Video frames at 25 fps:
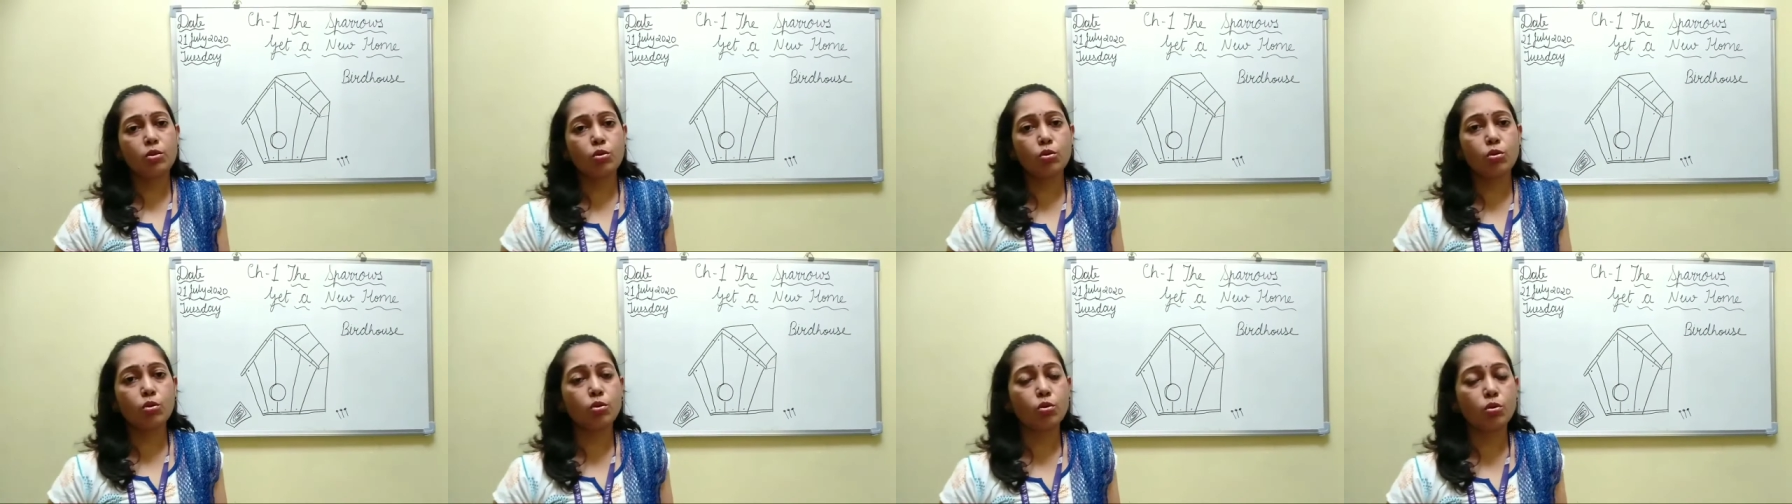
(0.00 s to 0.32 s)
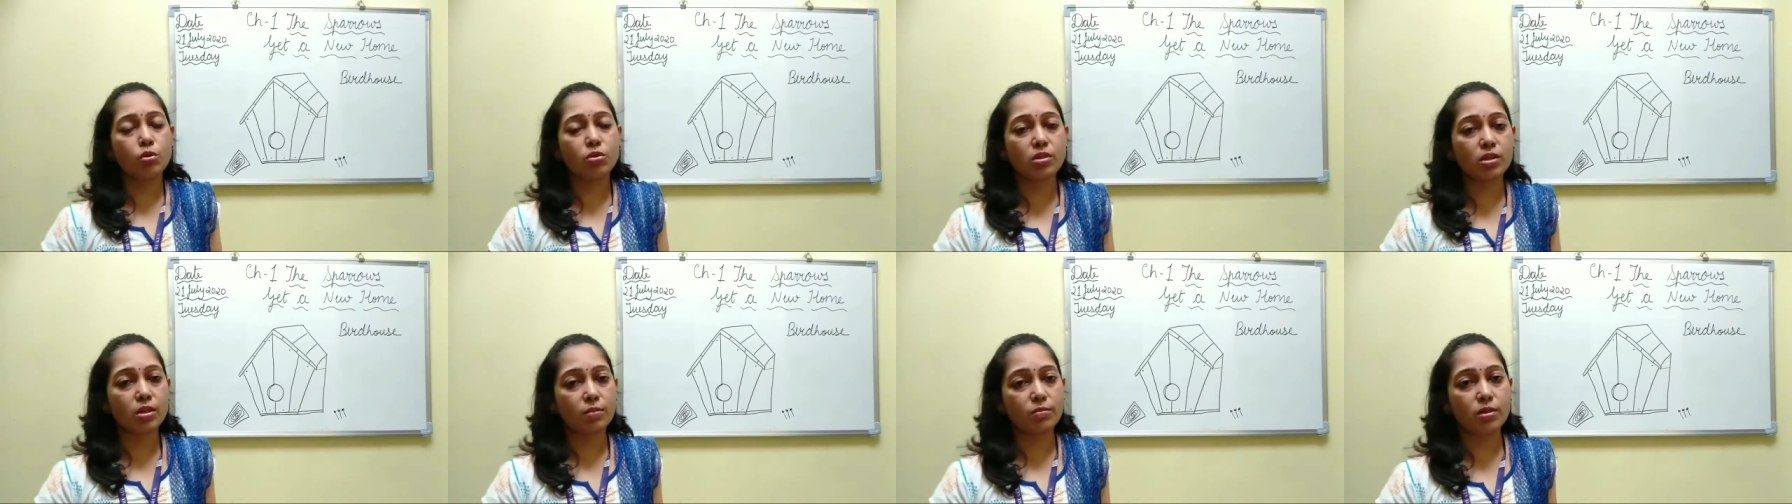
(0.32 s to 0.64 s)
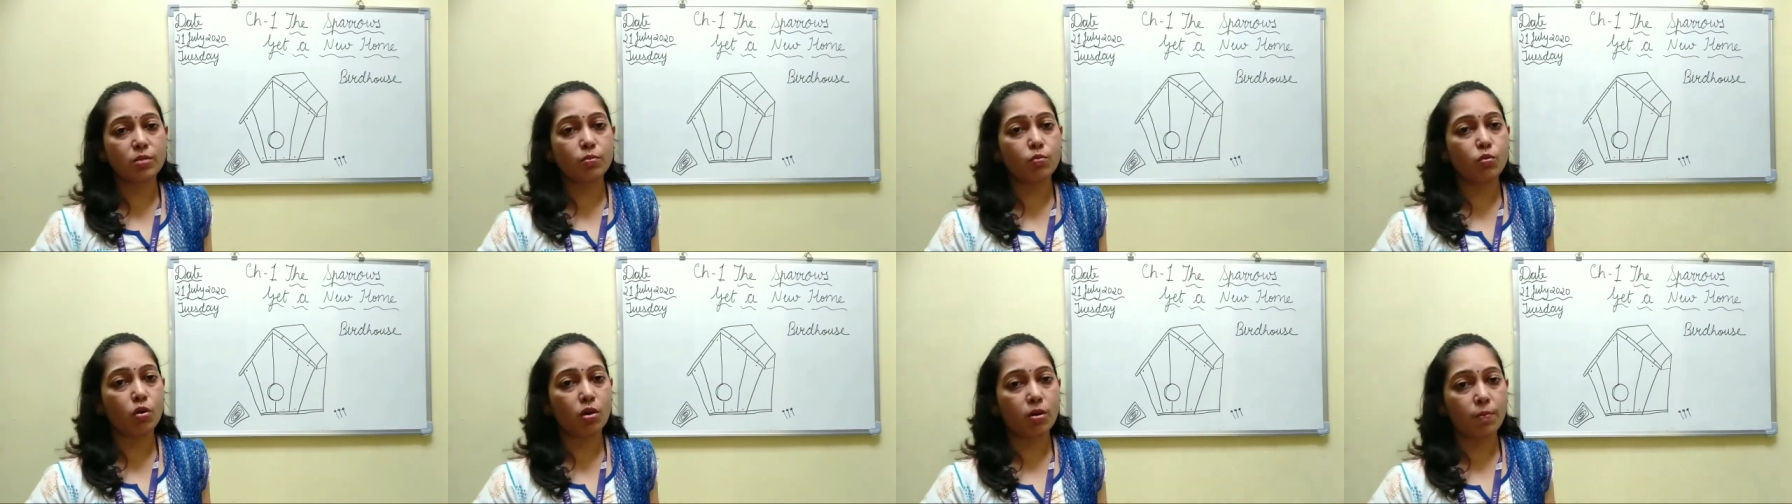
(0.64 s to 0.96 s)
to grow some
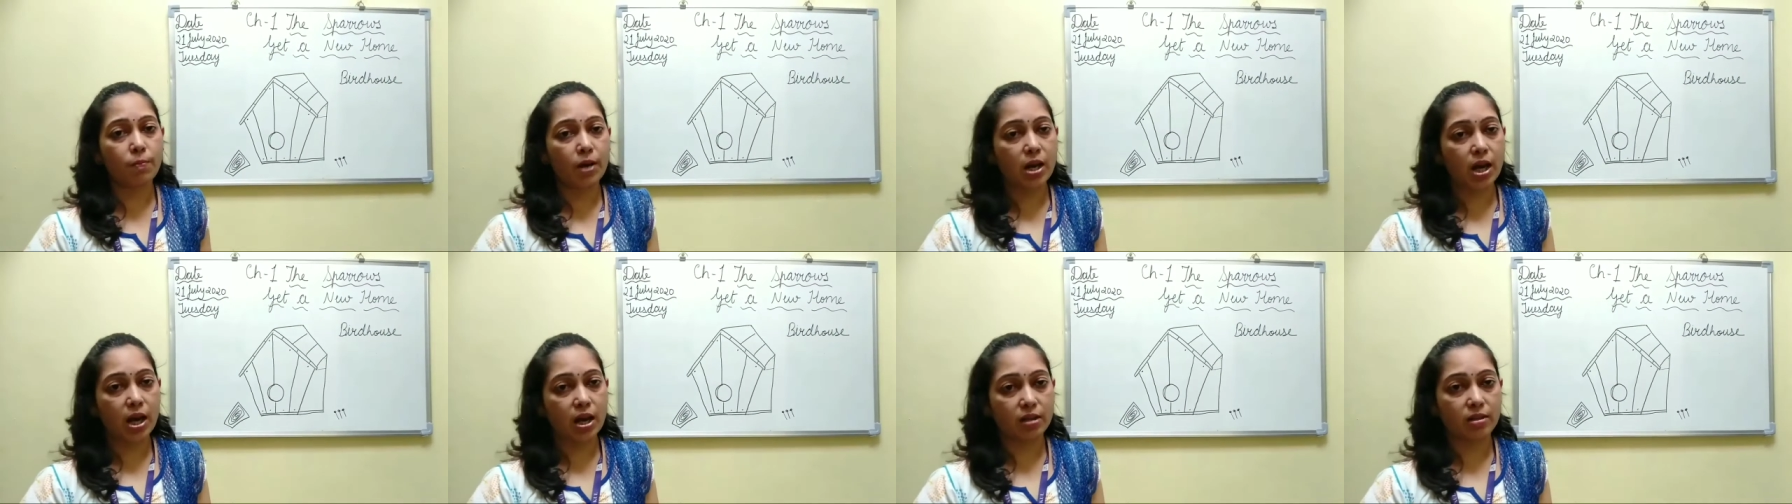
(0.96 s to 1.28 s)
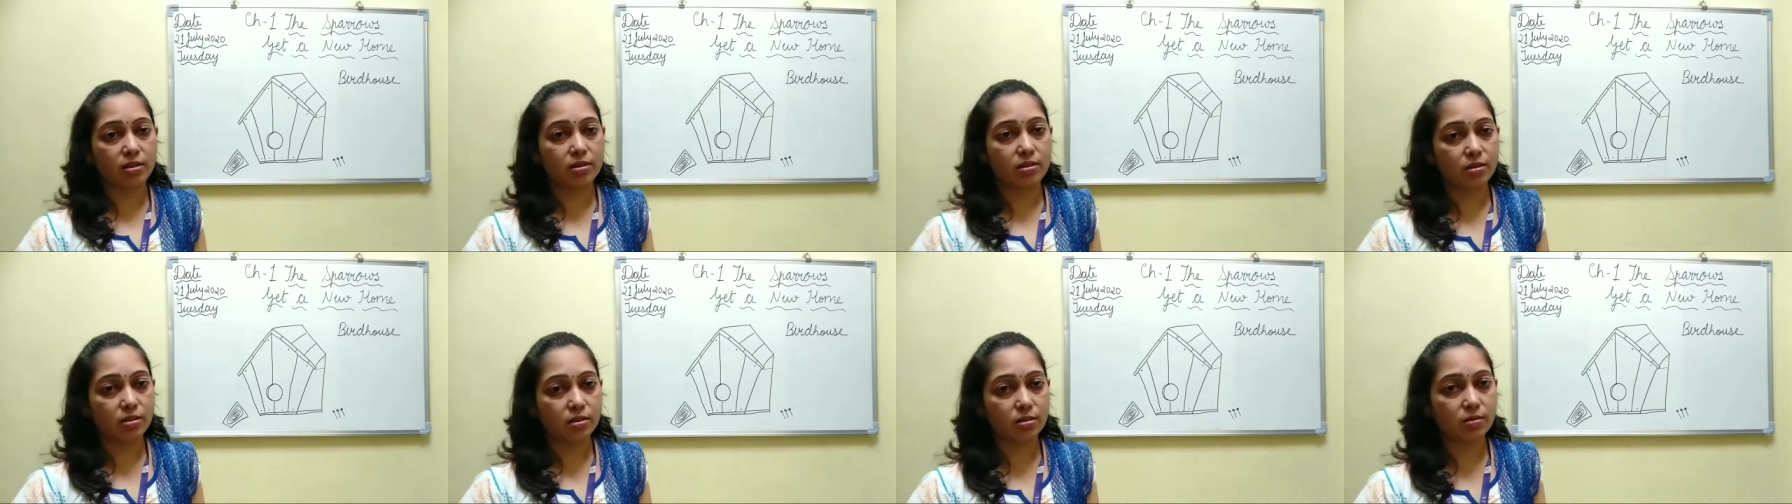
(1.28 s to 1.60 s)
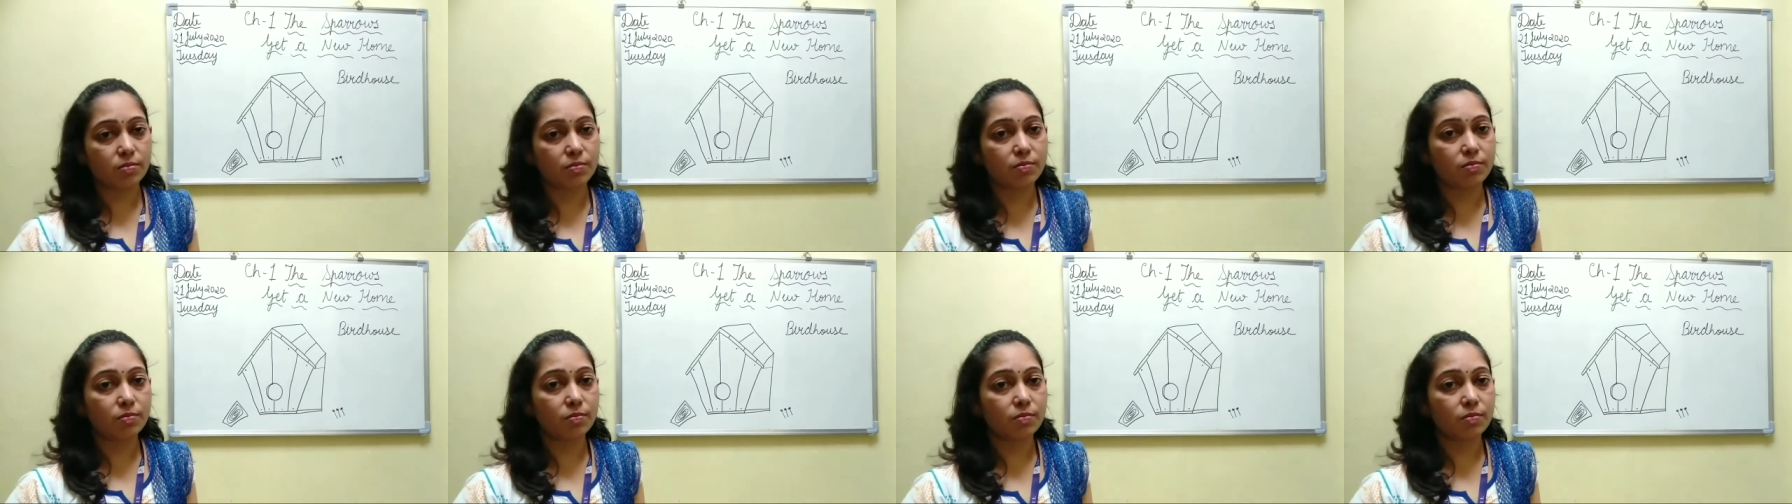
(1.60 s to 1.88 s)
small plants.